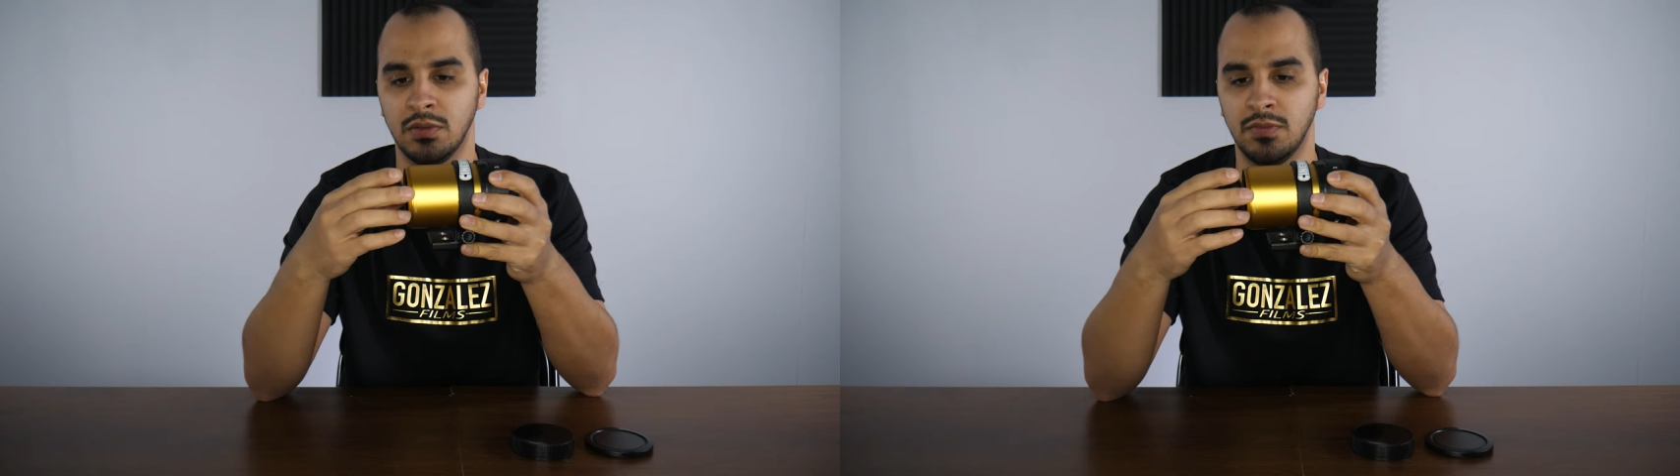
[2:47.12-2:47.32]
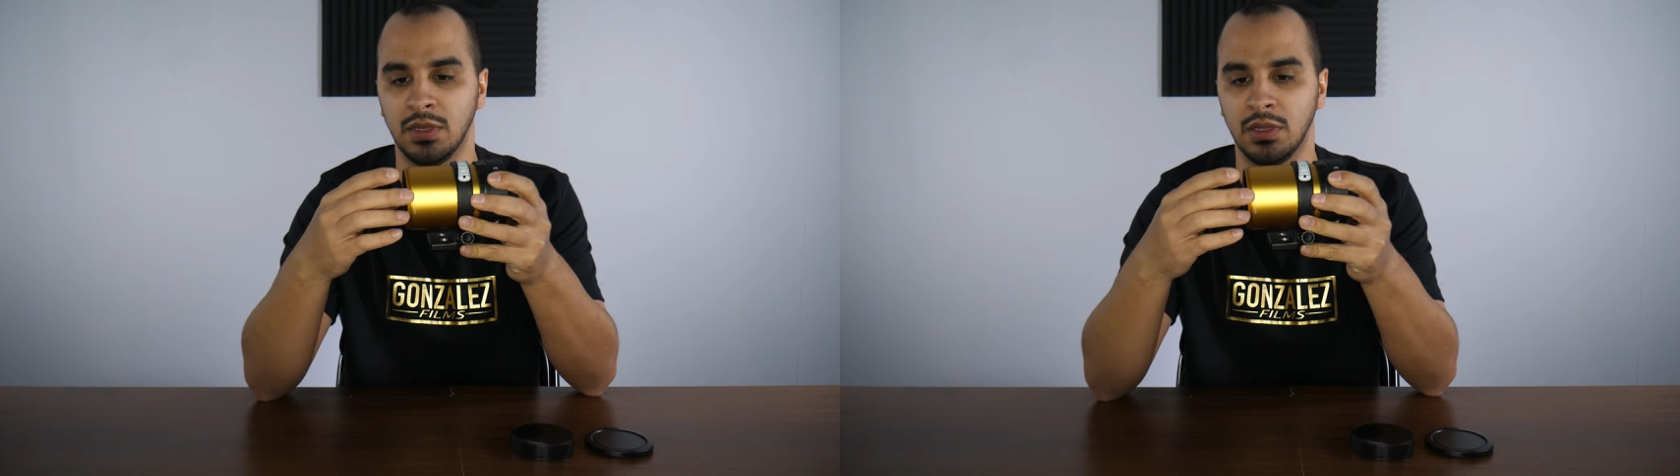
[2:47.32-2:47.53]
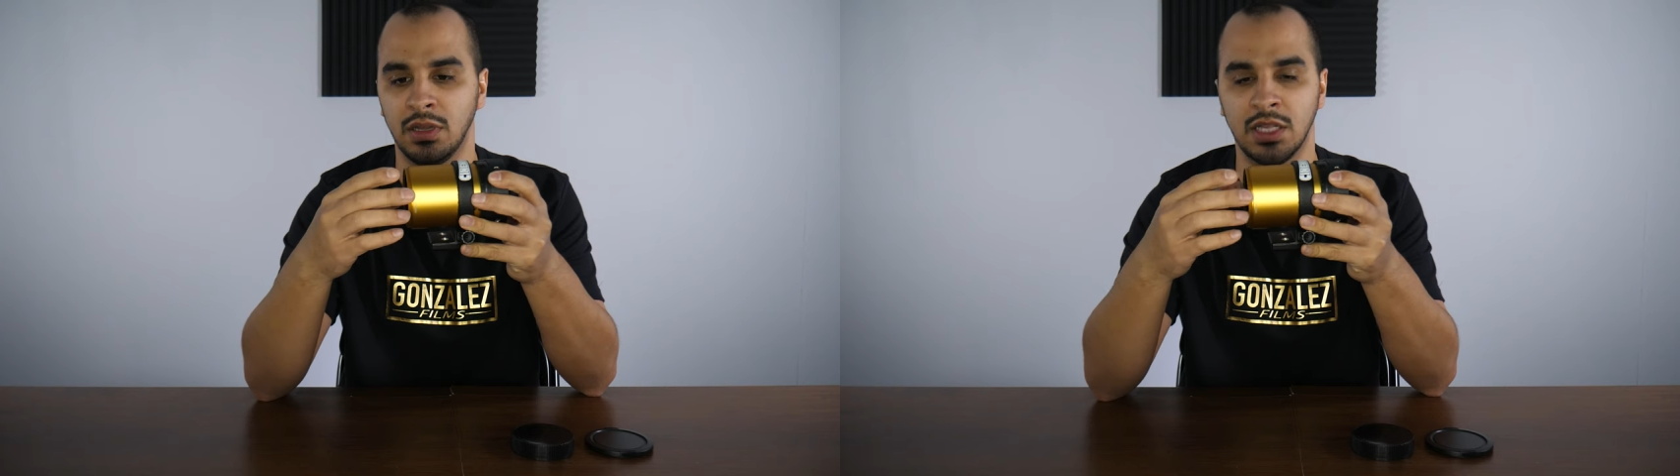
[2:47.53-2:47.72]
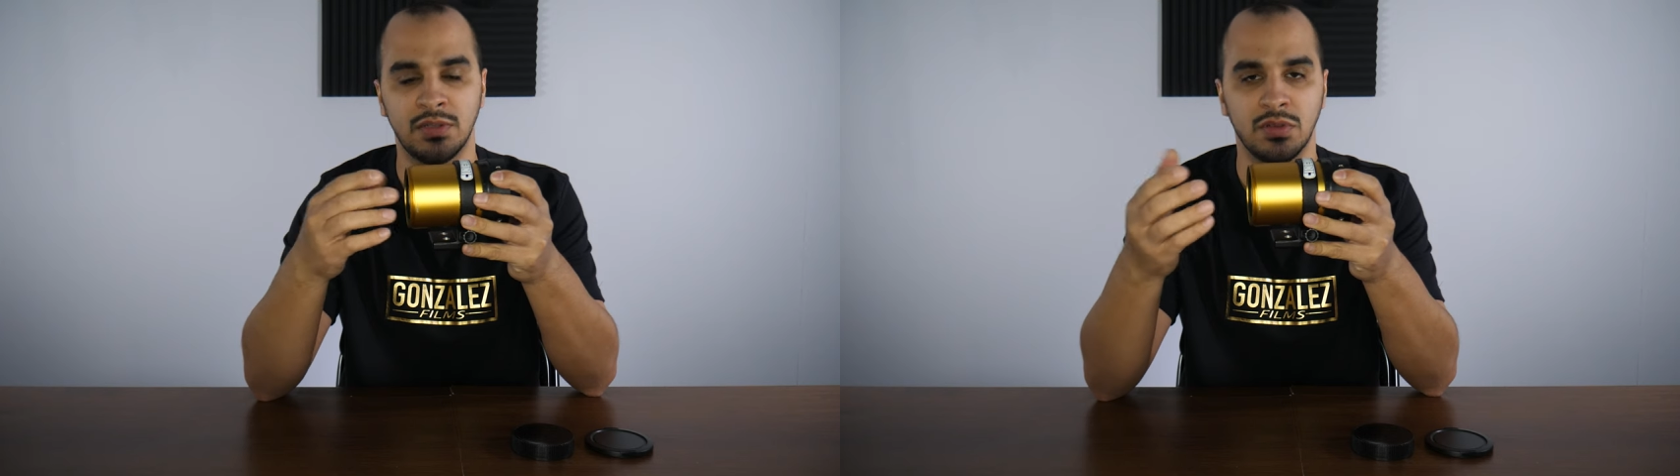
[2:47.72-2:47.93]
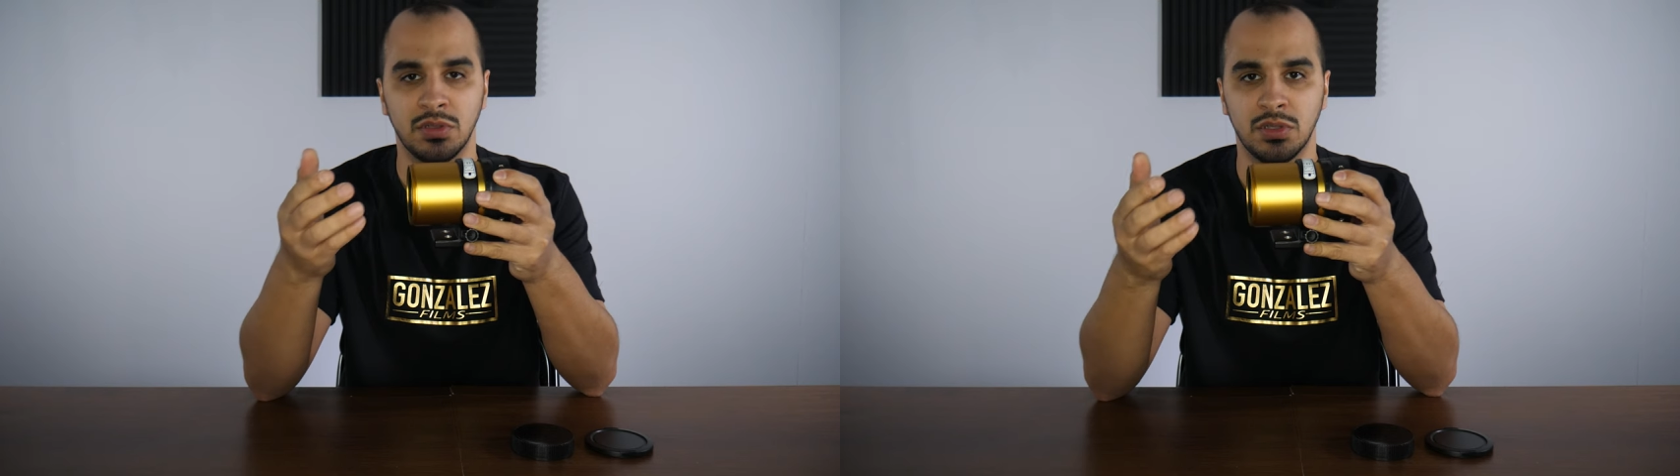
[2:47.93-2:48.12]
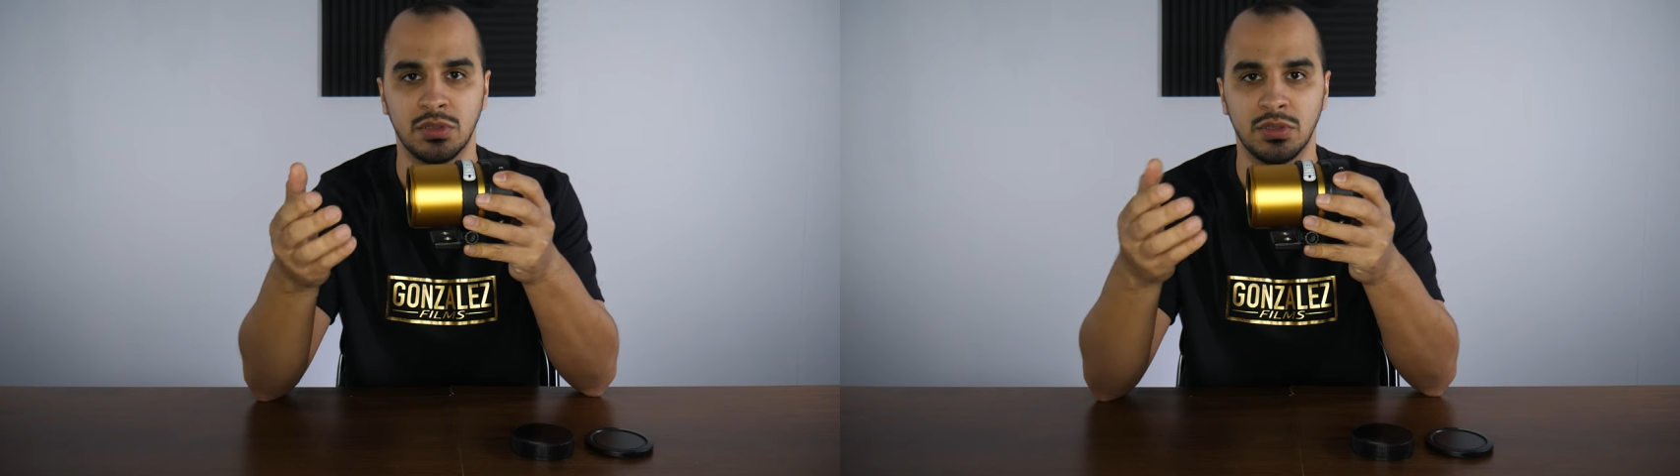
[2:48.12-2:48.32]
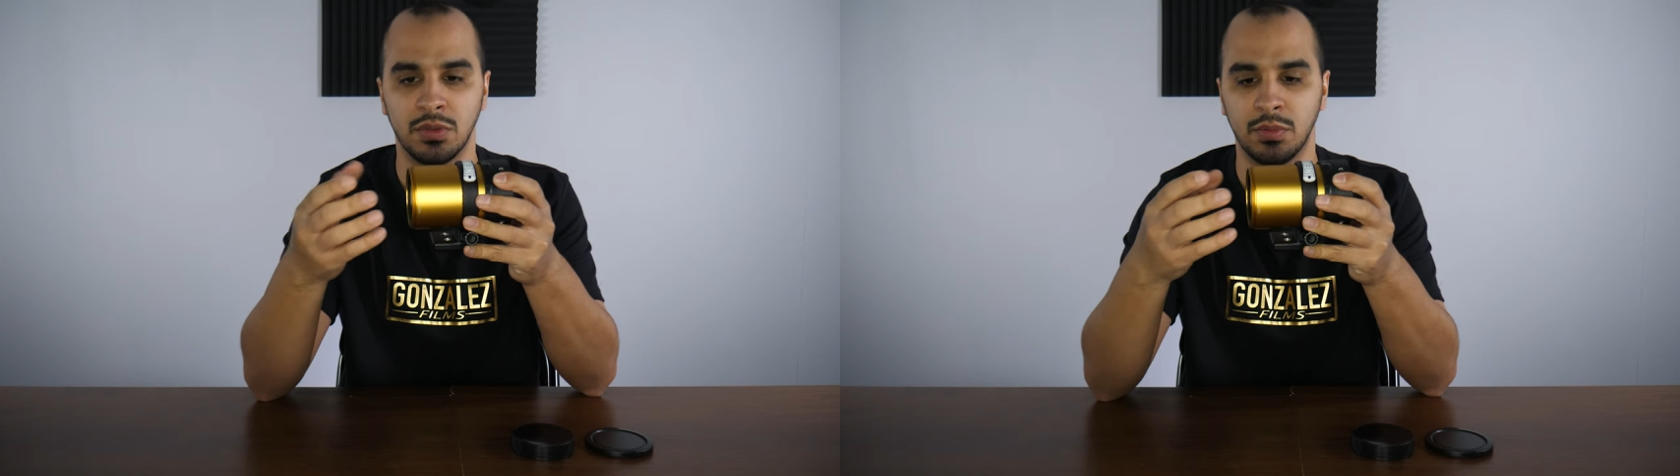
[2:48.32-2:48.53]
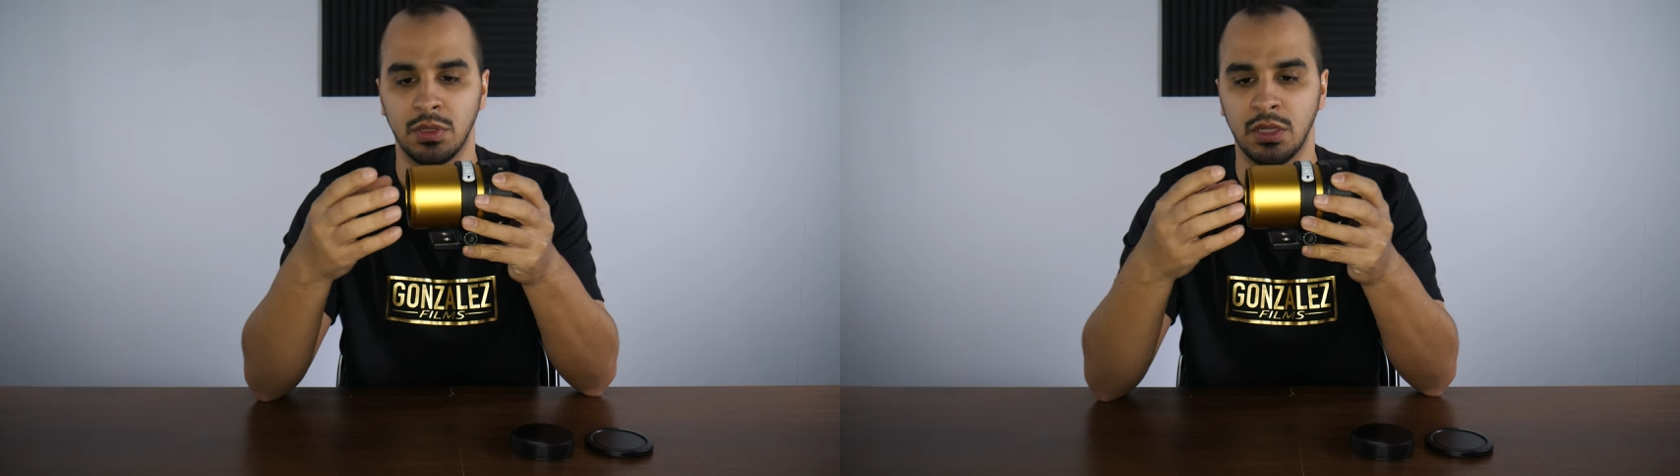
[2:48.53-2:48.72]
to fit lens filters or
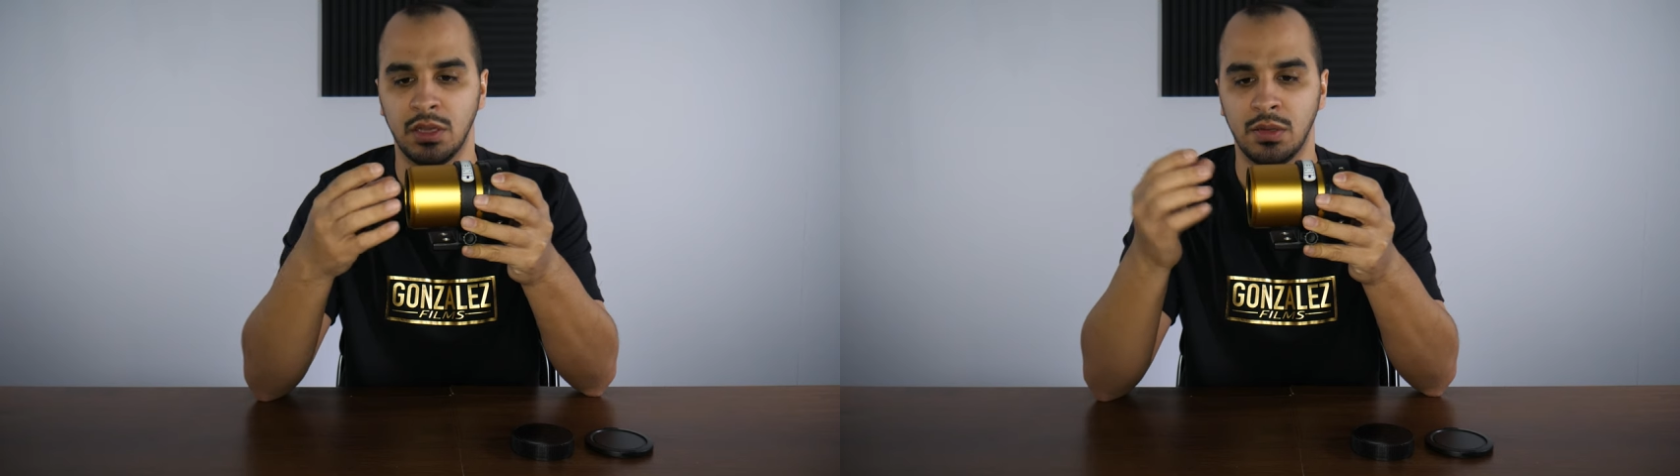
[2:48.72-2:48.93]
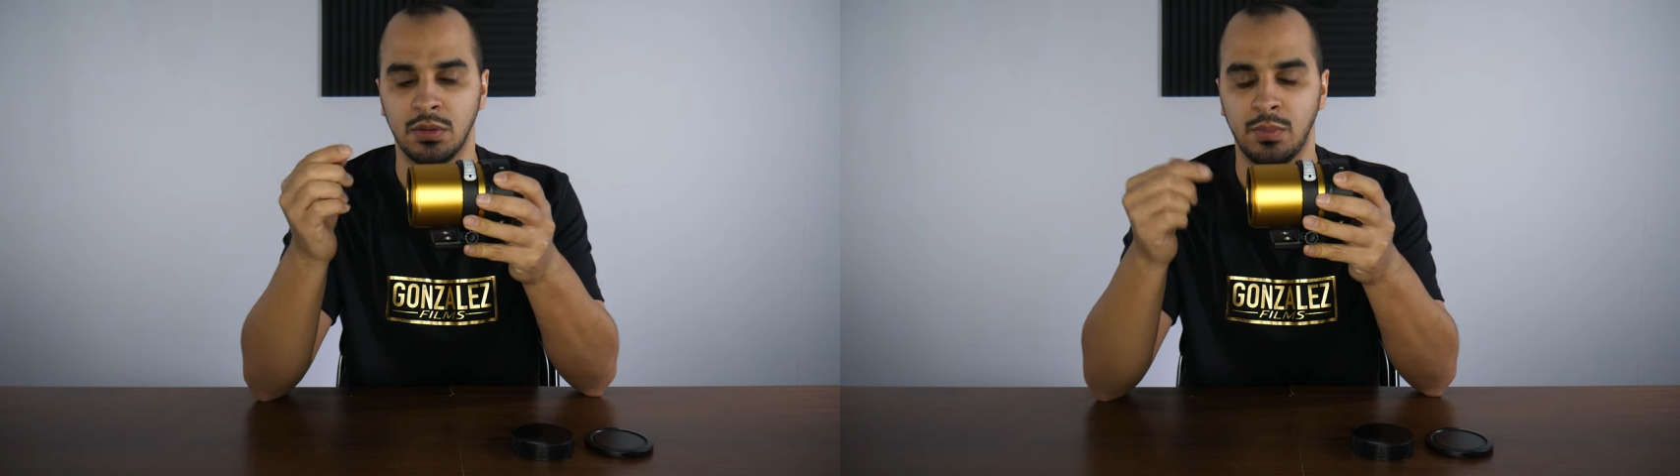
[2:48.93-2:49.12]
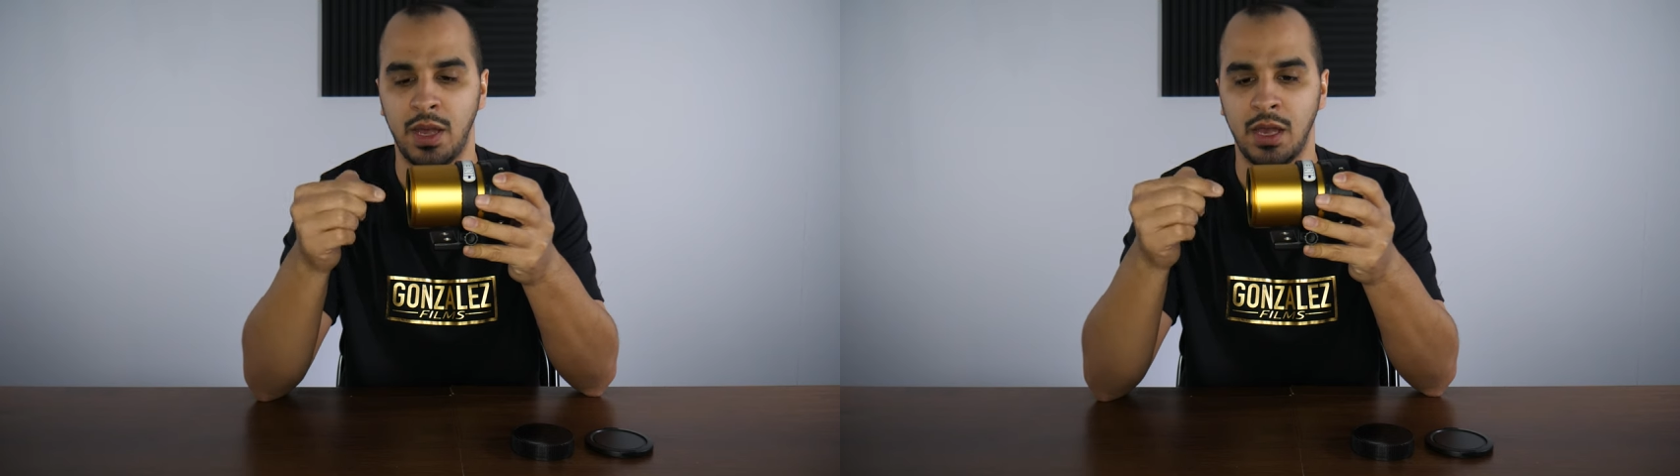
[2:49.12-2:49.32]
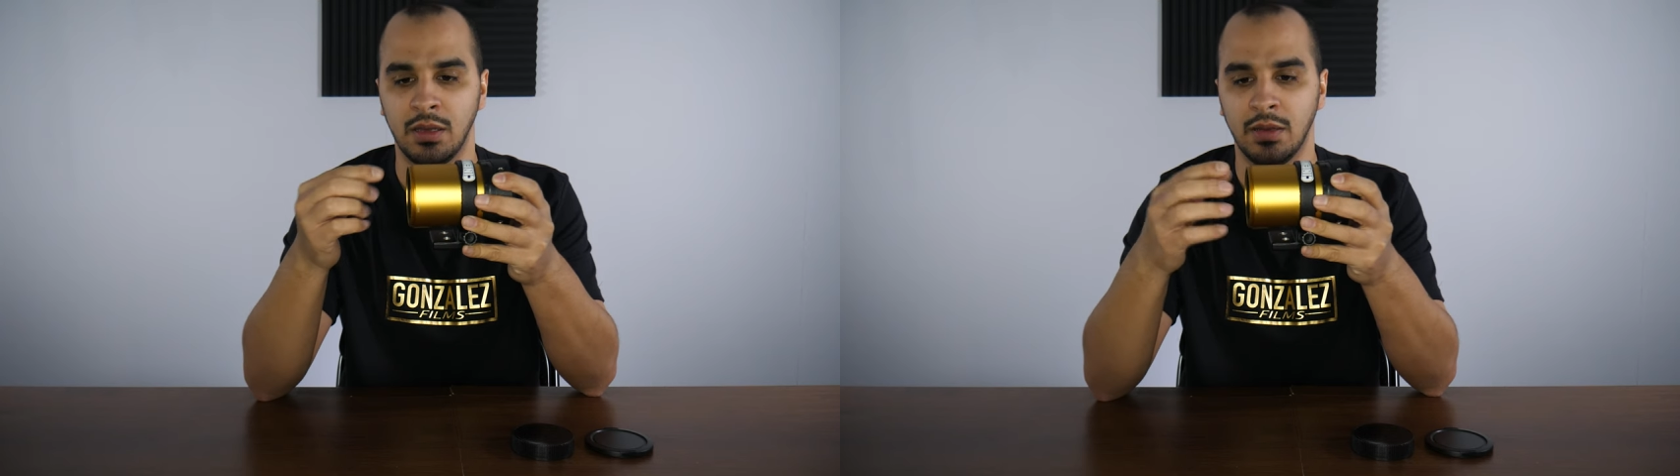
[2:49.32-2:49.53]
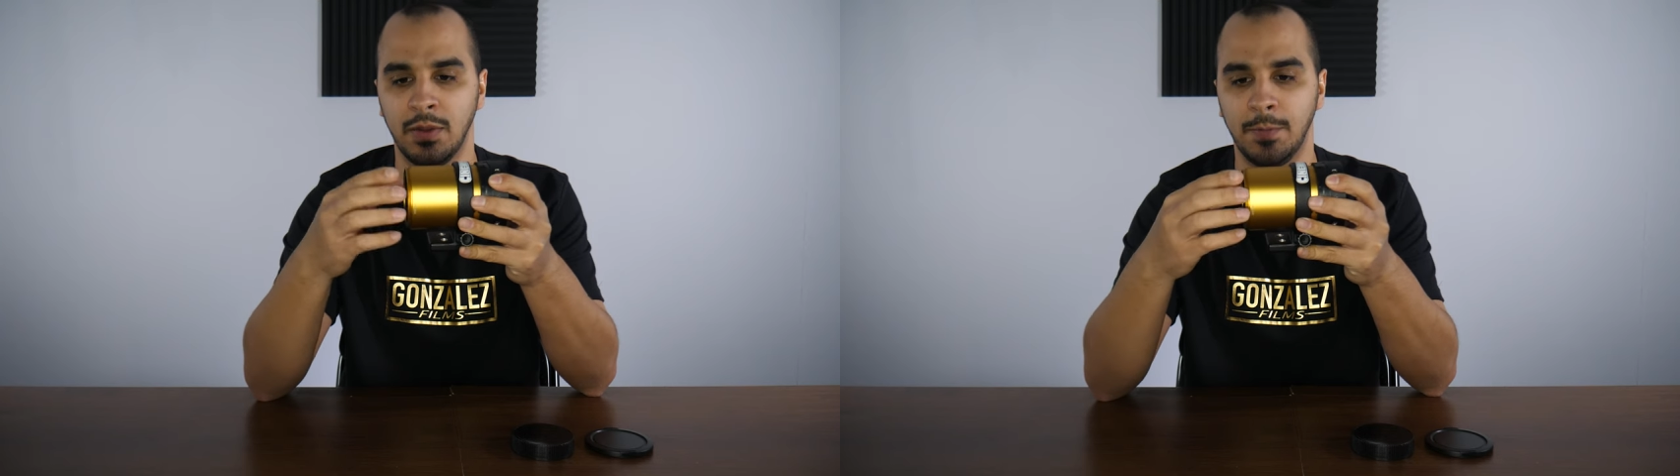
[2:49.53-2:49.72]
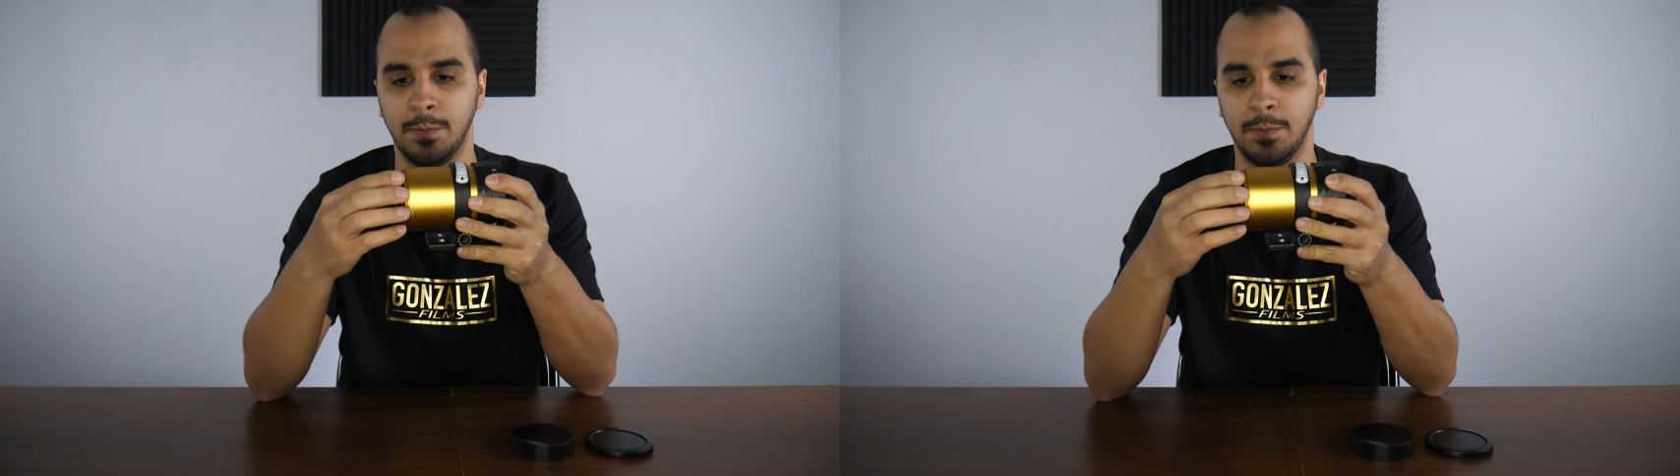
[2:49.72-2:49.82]
something like that on the back.